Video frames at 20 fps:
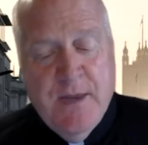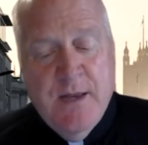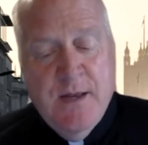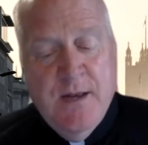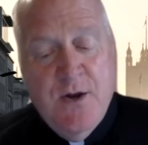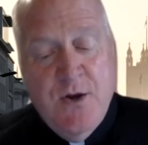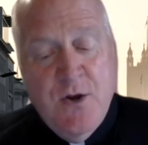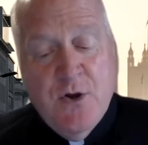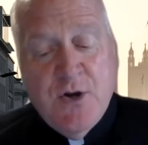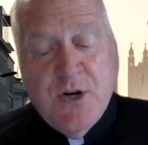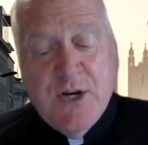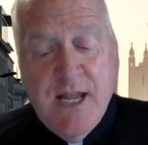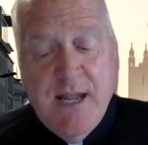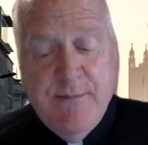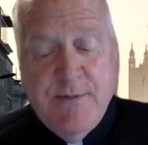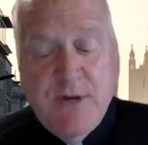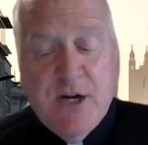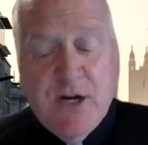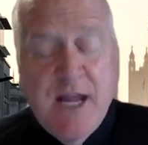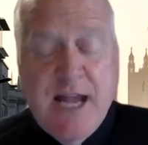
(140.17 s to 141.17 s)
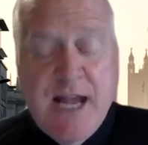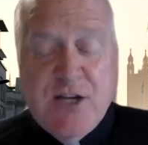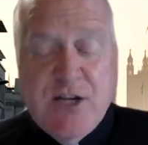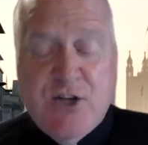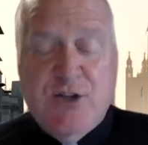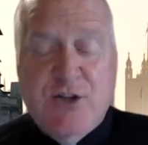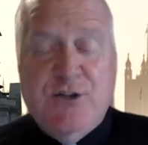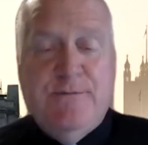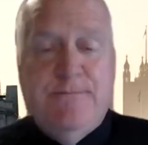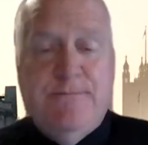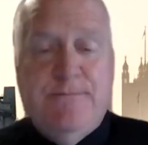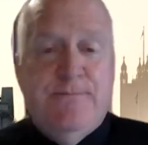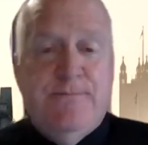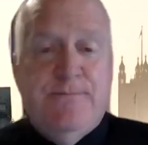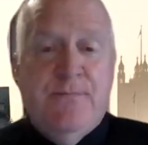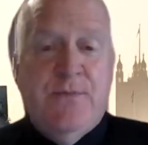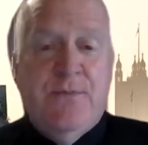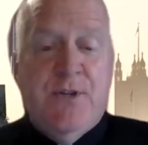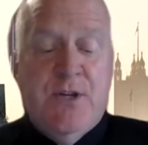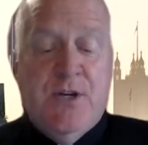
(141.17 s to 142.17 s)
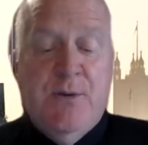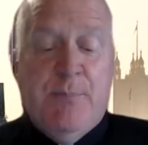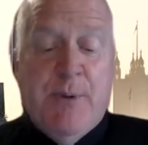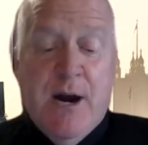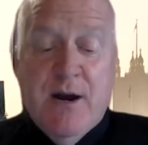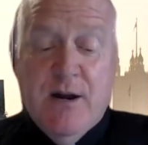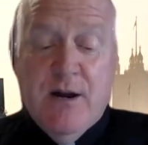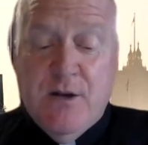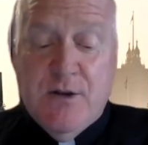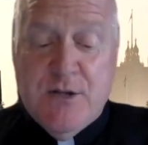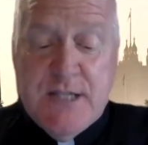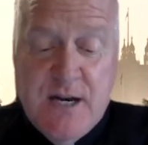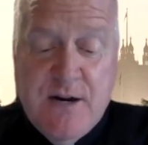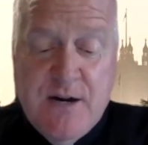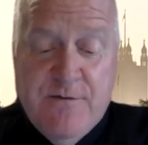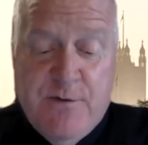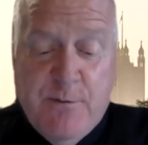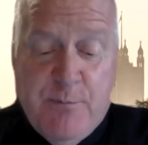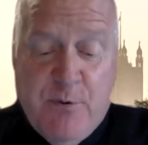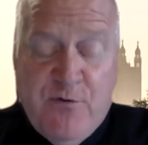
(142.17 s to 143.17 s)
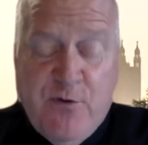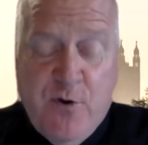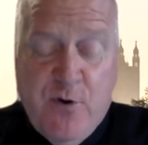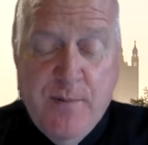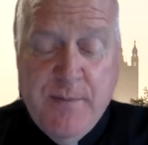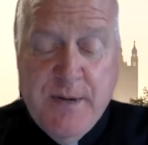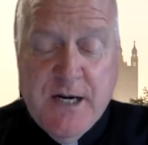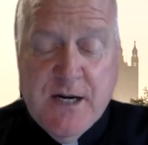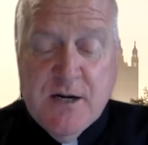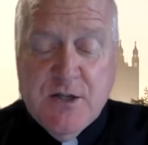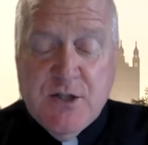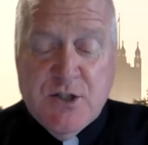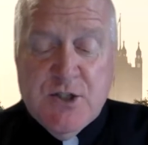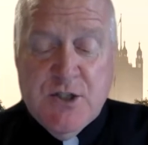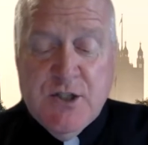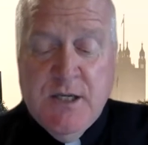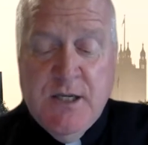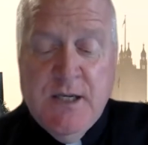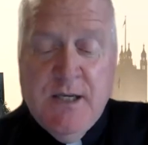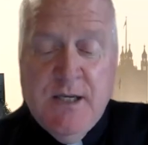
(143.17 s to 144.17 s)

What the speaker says: Notre Dame International, the DeBartolo Center for Performing Arts,